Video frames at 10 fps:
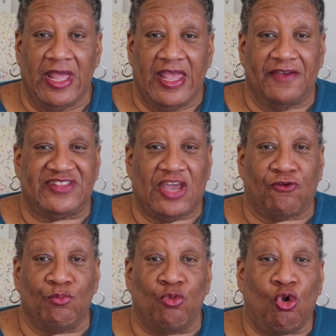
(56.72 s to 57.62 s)
If there
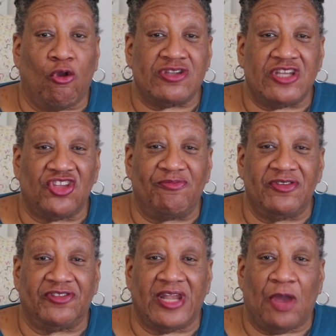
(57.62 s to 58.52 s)
were more
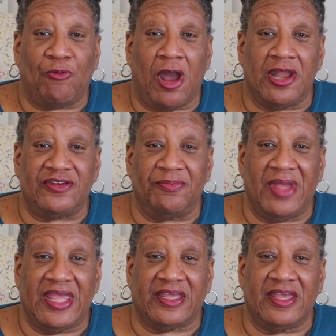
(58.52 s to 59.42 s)
adjustments than I wanted to
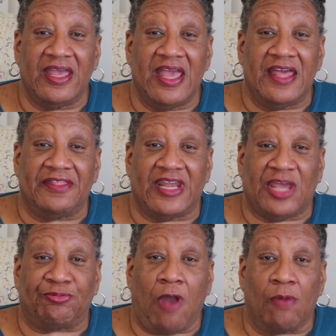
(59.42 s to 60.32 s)
make, then I
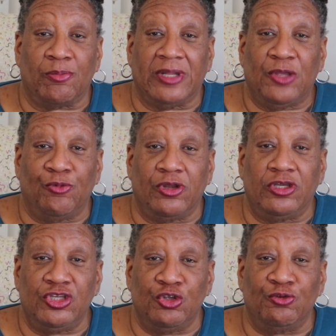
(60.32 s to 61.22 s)
probably
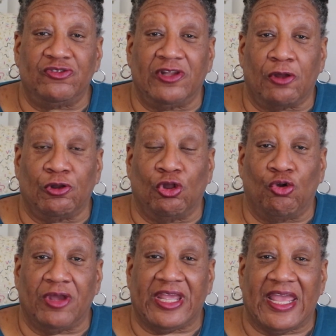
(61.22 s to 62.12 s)
wouldn't use
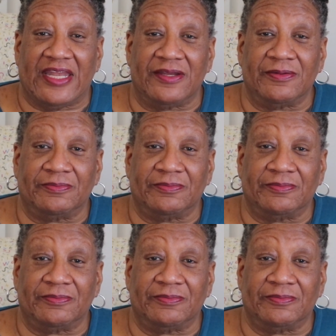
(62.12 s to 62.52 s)
Lutterloh again.